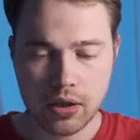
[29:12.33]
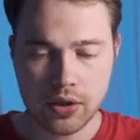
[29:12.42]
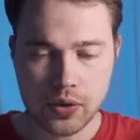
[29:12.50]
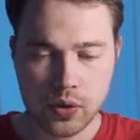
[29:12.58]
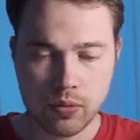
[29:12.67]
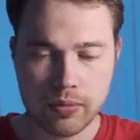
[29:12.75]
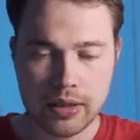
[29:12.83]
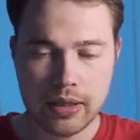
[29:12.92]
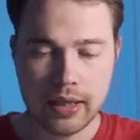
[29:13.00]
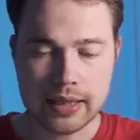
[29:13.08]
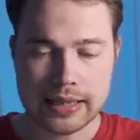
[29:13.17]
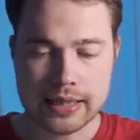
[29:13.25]
to be
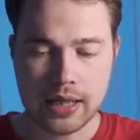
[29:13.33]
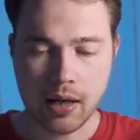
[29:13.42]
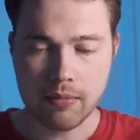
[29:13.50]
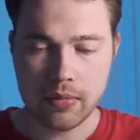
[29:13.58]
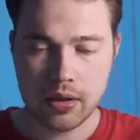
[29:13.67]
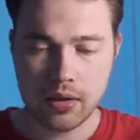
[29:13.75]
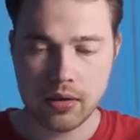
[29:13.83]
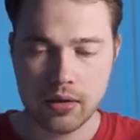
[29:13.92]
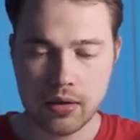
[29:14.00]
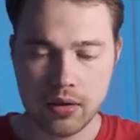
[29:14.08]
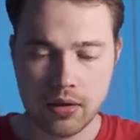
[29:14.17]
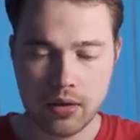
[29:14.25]
a dummy
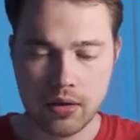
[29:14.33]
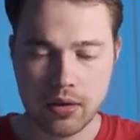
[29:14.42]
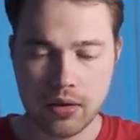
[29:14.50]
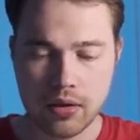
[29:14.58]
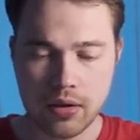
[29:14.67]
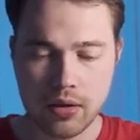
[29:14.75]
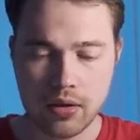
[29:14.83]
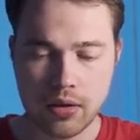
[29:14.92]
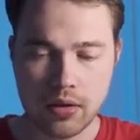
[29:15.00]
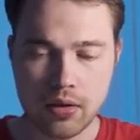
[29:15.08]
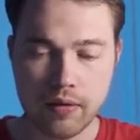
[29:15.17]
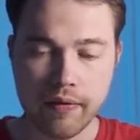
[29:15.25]

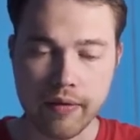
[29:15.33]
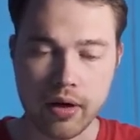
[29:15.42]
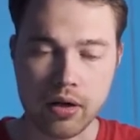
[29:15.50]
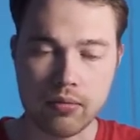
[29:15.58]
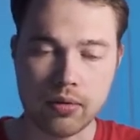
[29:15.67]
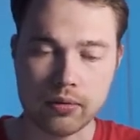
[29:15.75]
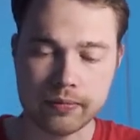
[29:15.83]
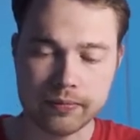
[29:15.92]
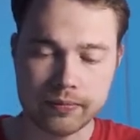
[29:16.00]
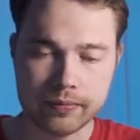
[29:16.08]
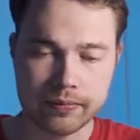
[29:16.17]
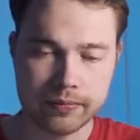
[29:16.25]
variable.
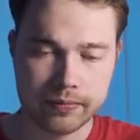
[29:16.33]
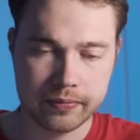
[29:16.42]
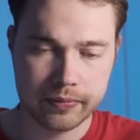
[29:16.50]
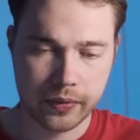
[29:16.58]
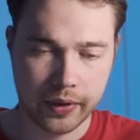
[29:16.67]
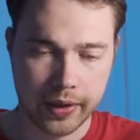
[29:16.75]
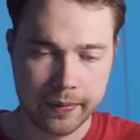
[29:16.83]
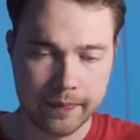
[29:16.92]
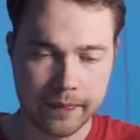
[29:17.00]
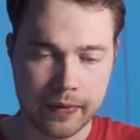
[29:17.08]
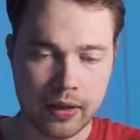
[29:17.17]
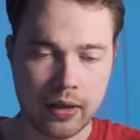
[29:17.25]
Okay,
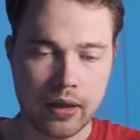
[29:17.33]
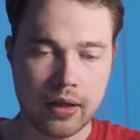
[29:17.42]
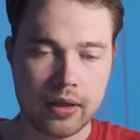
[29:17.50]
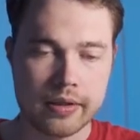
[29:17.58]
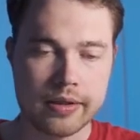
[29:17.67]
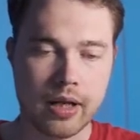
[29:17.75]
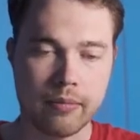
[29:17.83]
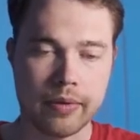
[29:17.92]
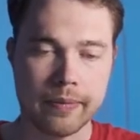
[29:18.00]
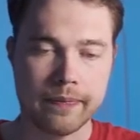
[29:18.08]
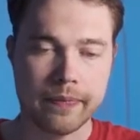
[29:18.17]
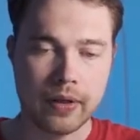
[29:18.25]
dummy.
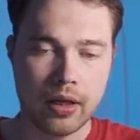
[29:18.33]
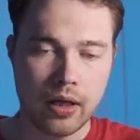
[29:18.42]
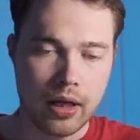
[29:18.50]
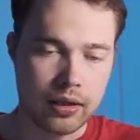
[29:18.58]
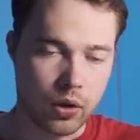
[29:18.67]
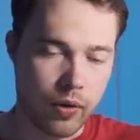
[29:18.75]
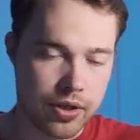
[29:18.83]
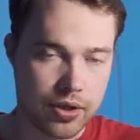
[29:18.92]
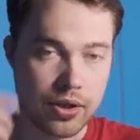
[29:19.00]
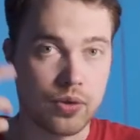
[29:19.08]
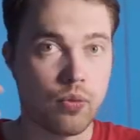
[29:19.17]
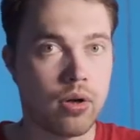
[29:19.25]
And the question
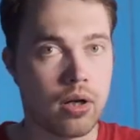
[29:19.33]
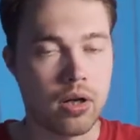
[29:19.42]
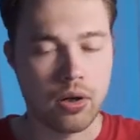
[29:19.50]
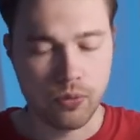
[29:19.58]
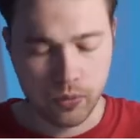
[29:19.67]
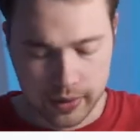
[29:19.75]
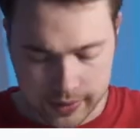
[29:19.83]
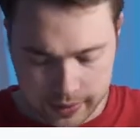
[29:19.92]
is, what does